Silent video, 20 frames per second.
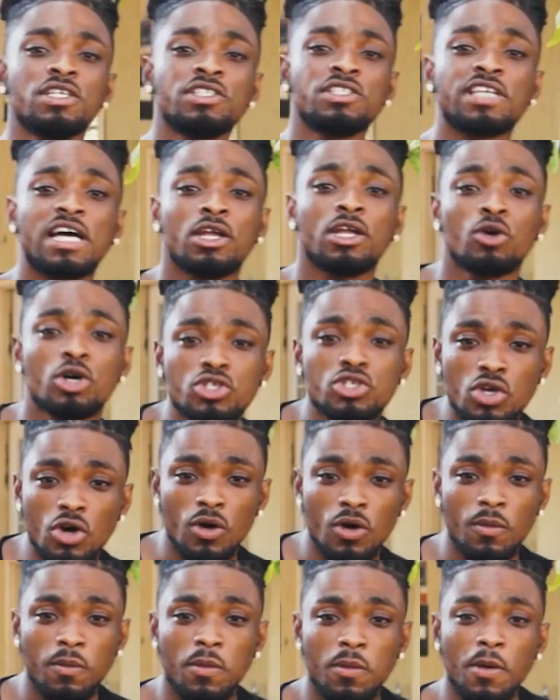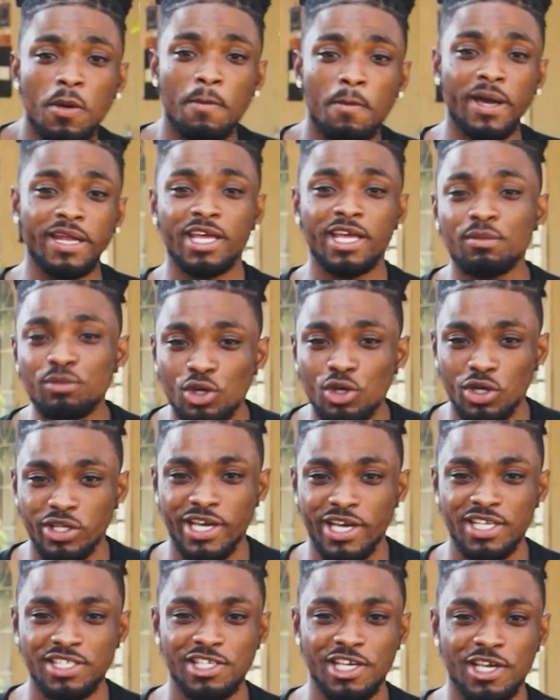Charlie, what's up? My name is
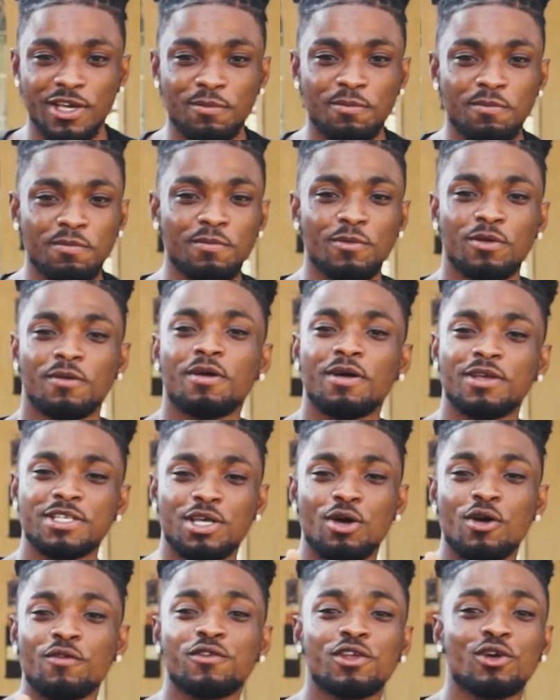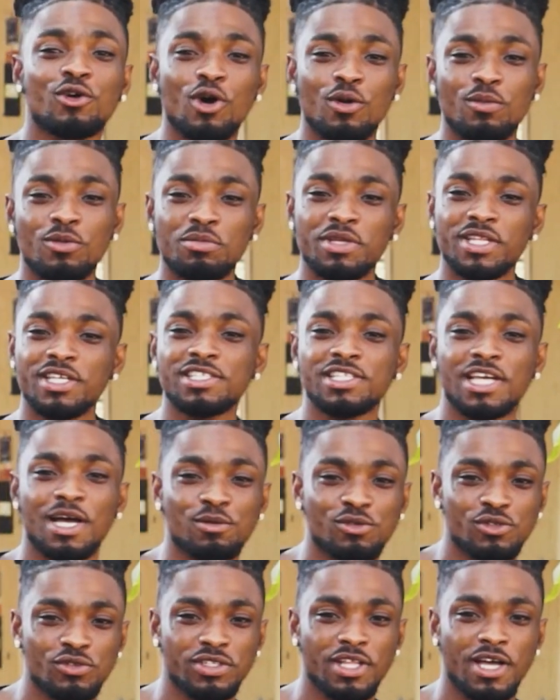Odenche. Some of you call me mini
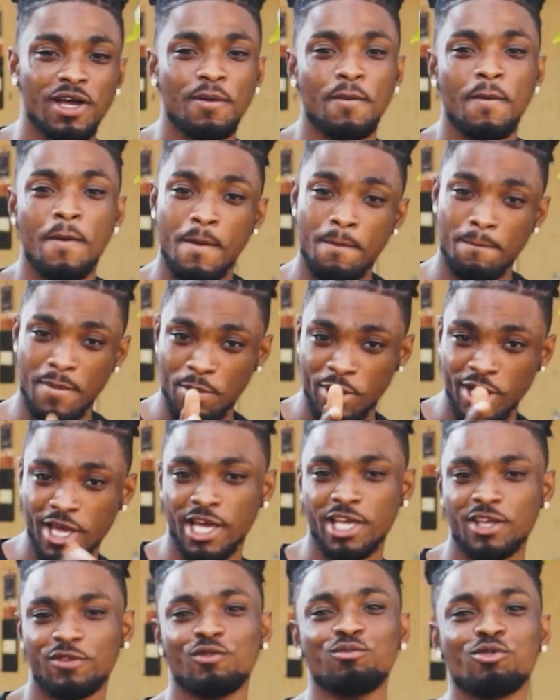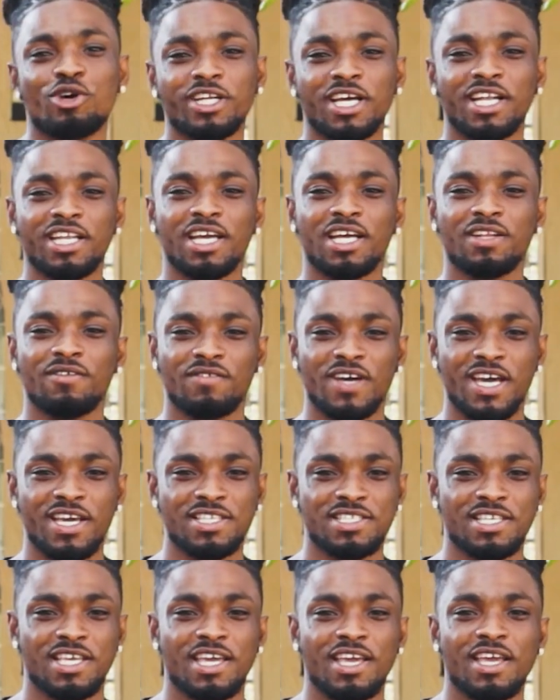sharpshooter, but make I give you brotherly advice.